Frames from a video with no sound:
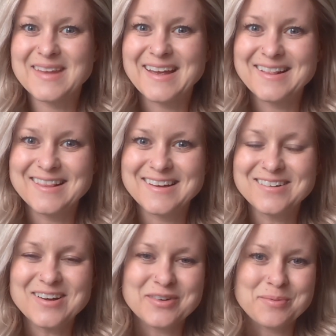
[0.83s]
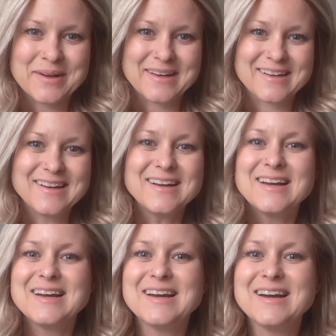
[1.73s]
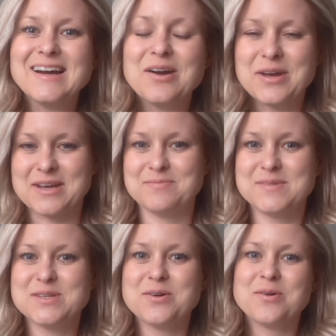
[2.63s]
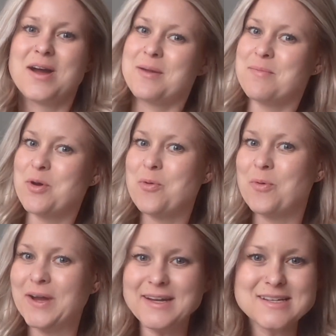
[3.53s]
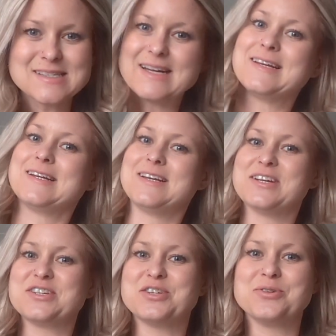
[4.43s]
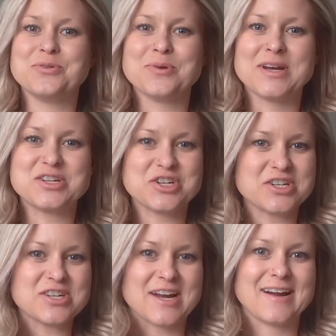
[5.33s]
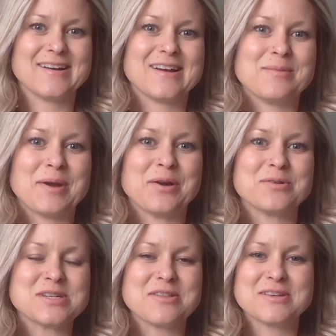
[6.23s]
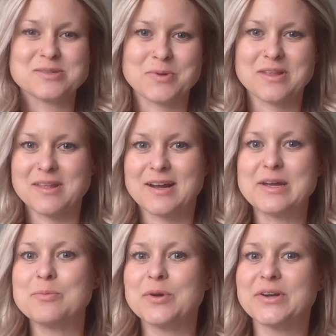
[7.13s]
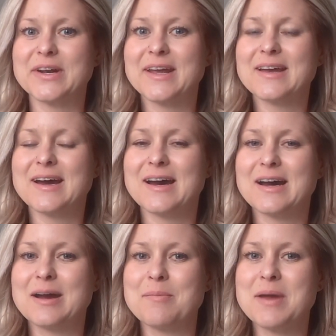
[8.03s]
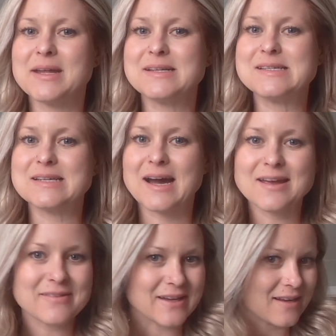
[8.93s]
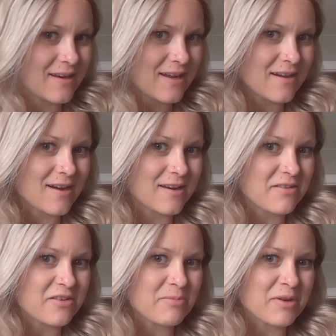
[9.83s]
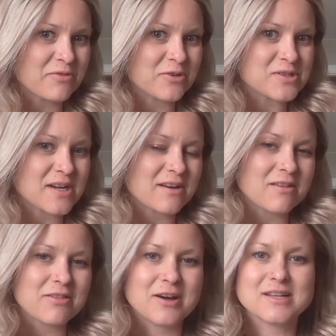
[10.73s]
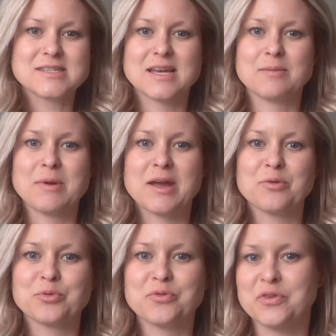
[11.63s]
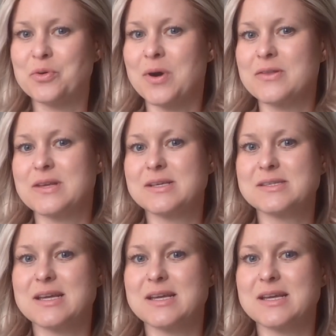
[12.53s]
Hello, everybody. Okay, so I'm quite excited to chit chat about this wig that I am wearing and dive in and kind of give my first kind of thoughts and my review on this.